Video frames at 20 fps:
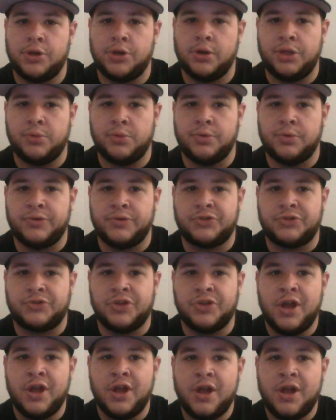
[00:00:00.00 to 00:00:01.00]
He
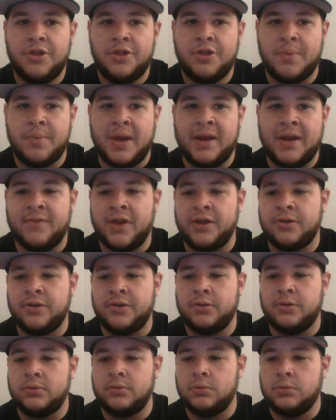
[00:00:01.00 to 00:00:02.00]
was the main
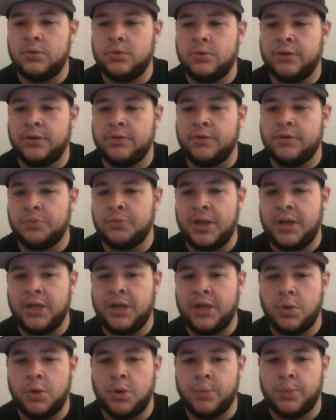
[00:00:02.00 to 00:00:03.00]
event in
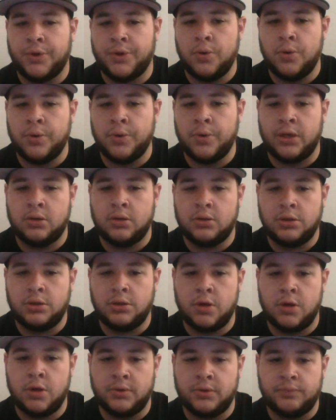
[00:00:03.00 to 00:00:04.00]
WrestleMania 1 with Hogan,
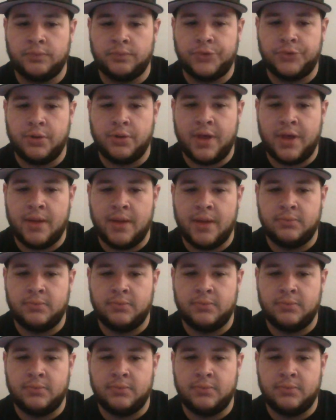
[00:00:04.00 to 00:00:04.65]
and that